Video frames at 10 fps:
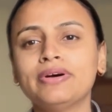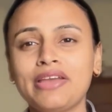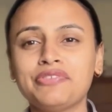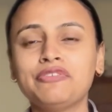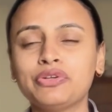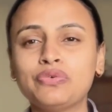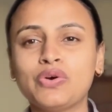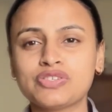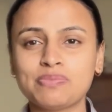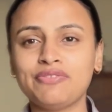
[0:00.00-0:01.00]
everyone who
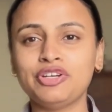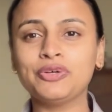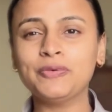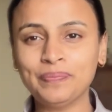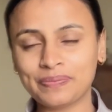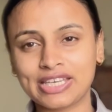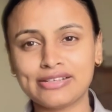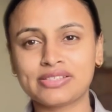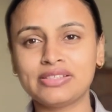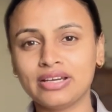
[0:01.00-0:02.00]
watches my video
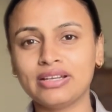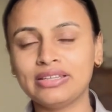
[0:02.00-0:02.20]
gets the